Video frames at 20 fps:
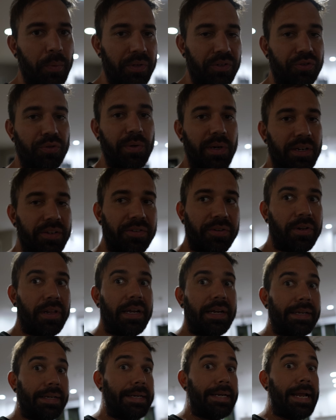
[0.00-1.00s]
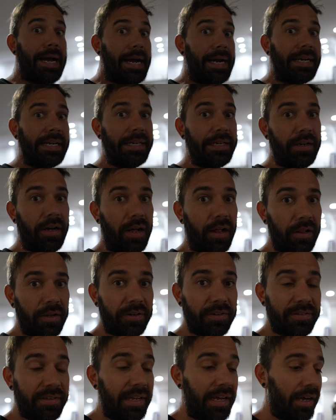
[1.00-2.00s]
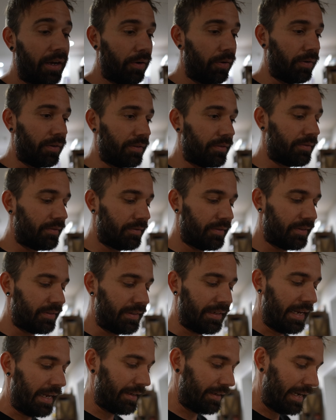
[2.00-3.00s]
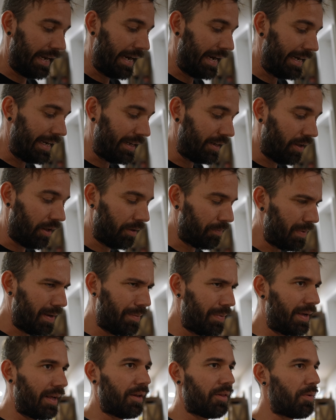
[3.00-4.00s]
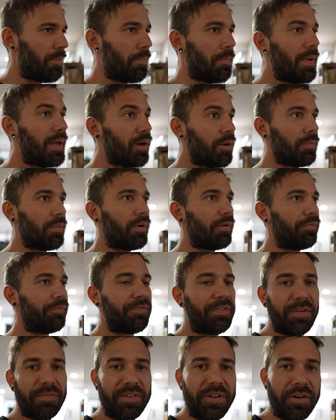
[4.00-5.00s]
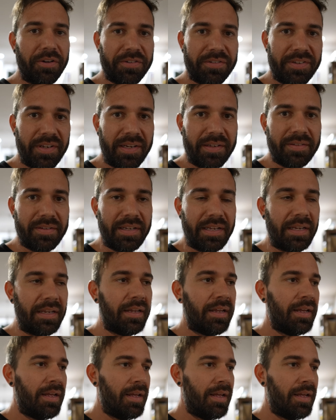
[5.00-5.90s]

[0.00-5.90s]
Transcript: when trees are like $90 now or $80. Maybe on the minimum 50 or 60.